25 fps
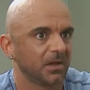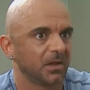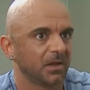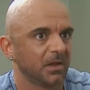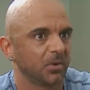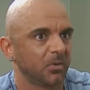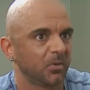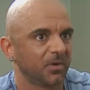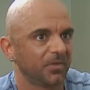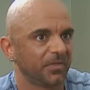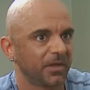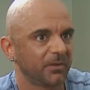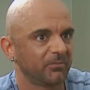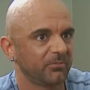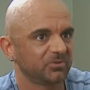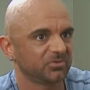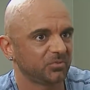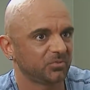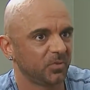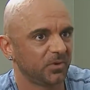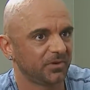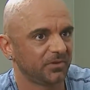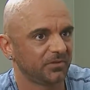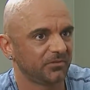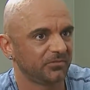Well, that was
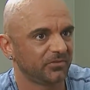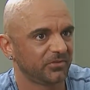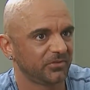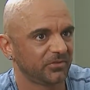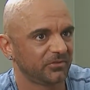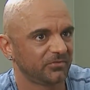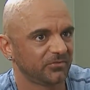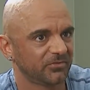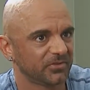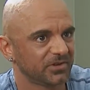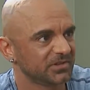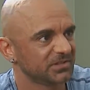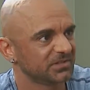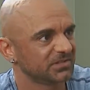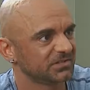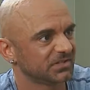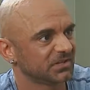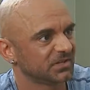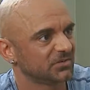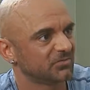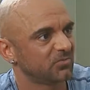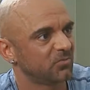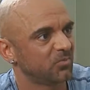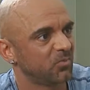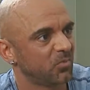one of the reasons I
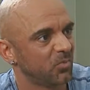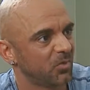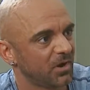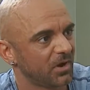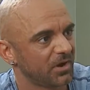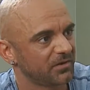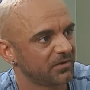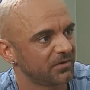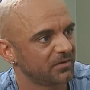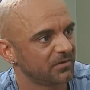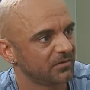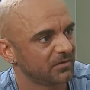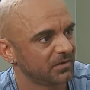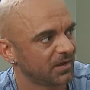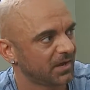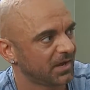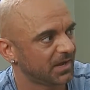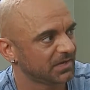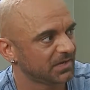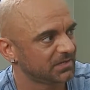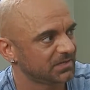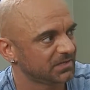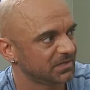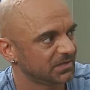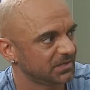won,
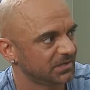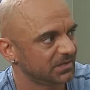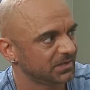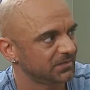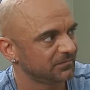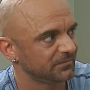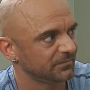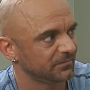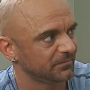actually.